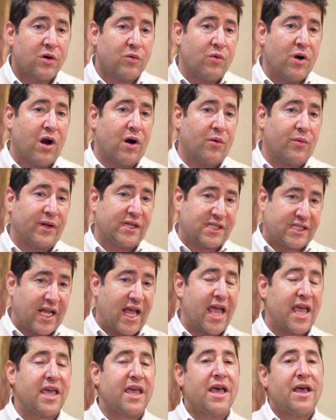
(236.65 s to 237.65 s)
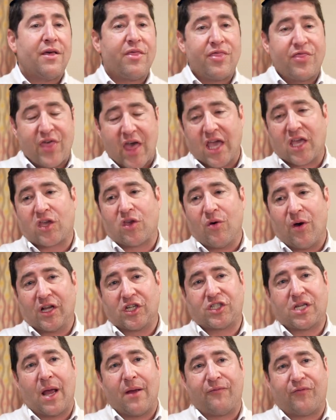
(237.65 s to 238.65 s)
where we say, thank you
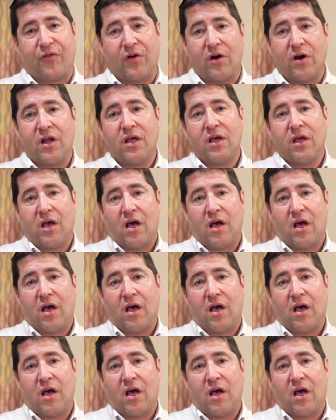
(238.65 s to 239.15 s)
Hashem for